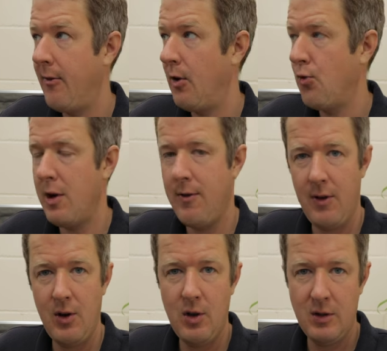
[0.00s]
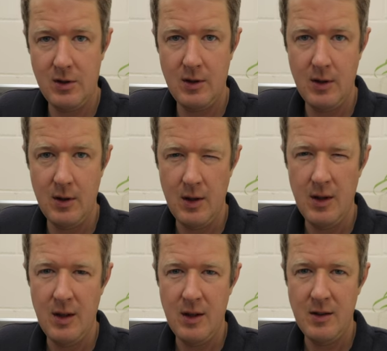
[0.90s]
refocused,
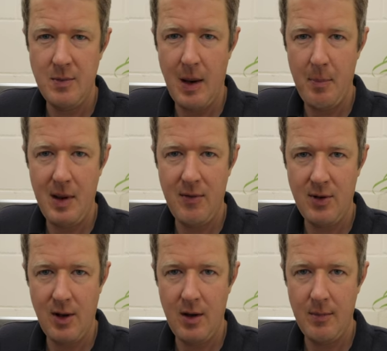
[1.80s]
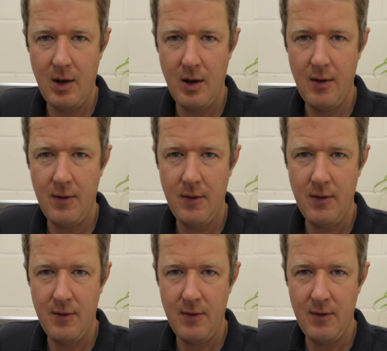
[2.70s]
spent a bit of time kind of